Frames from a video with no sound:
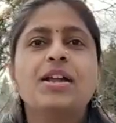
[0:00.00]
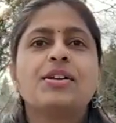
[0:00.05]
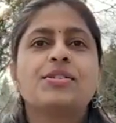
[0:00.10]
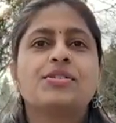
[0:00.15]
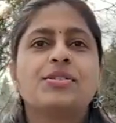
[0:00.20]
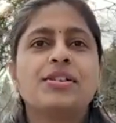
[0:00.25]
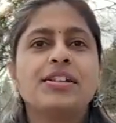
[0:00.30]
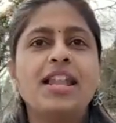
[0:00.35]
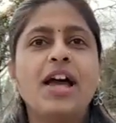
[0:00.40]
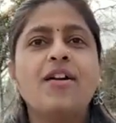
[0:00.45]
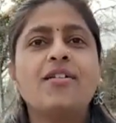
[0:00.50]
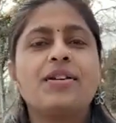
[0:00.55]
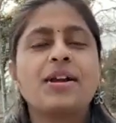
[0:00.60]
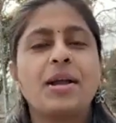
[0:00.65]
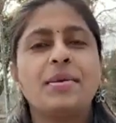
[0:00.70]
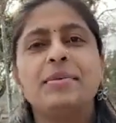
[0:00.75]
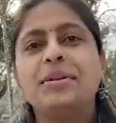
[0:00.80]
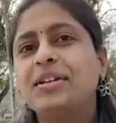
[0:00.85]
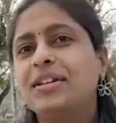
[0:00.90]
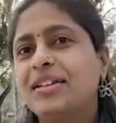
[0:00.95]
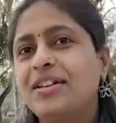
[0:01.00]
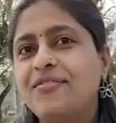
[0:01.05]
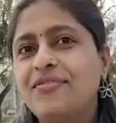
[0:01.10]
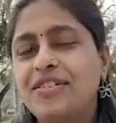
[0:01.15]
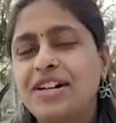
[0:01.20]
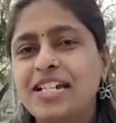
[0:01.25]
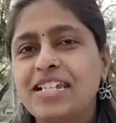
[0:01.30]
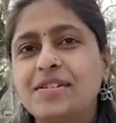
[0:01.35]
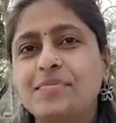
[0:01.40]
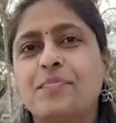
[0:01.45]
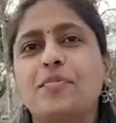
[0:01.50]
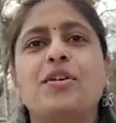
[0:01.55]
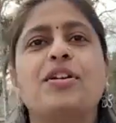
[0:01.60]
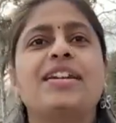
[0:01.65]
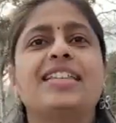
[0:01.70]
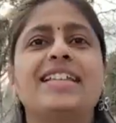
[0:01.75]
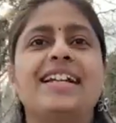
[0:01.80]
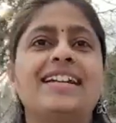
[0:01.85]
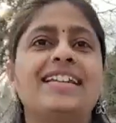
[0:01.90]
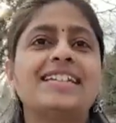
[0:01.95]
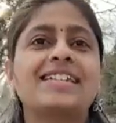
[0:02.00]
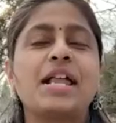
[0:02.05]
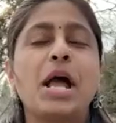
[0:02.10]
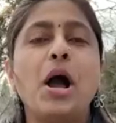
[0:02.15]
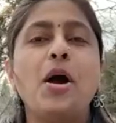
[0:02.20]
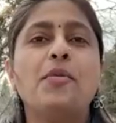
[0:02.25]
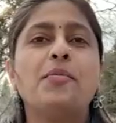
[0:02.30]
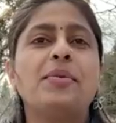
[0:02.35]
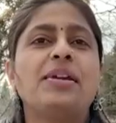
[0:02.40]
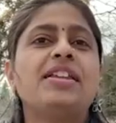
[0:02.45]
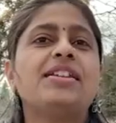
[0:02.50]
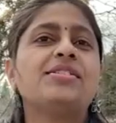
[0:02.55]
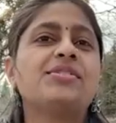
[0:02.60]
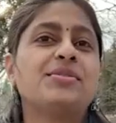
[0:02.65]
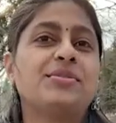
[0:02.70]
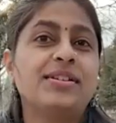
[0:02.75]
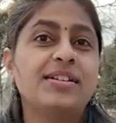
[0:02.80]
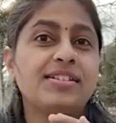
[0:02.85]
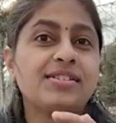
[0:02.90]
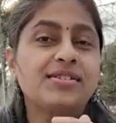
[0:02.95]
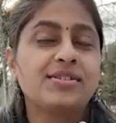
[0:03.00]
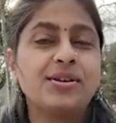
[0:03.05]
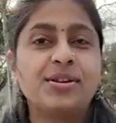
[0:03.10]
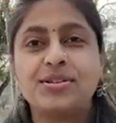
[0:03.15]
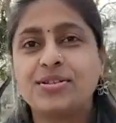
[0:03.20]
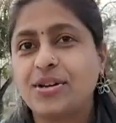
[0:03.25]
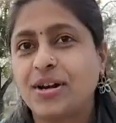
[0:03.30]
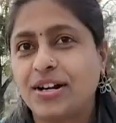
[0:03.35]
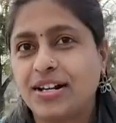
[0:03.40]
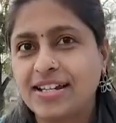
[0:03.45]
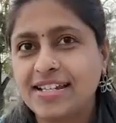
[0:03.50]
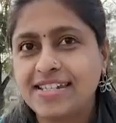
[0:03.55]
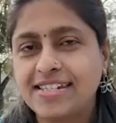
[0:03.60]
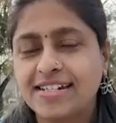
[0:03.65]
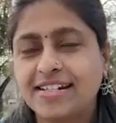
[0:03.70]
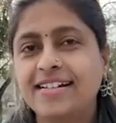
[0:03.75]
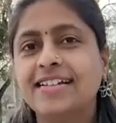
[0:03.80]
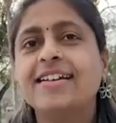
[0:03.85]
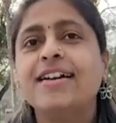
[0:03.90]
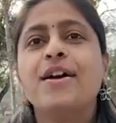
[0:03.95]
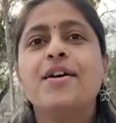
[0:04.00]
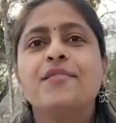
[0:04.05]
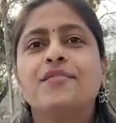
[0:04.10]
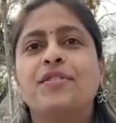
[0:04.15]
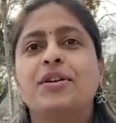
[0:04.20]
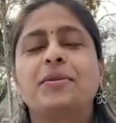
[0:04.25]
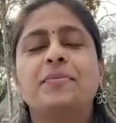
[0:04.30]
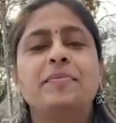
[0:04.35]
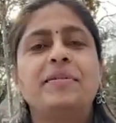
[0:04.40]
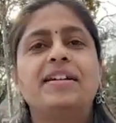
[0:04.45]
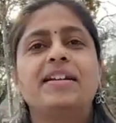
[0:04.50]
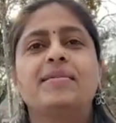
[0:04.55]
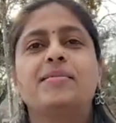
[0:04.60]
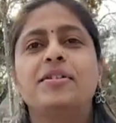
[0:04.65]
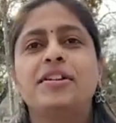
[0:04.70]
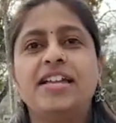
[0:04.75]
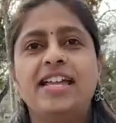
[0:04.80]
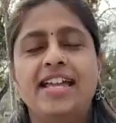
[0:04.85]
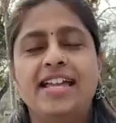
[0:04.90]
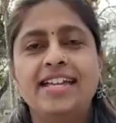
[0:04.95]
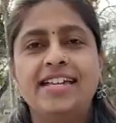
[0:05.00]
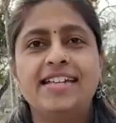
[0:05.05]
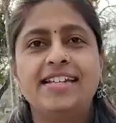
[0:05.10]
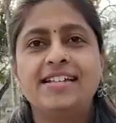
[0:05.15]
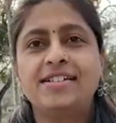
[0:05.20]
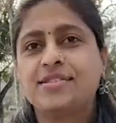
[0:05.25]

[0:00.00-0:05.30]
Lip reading: So now coming to the first point, that is how many students got shortlisted for PWD AE.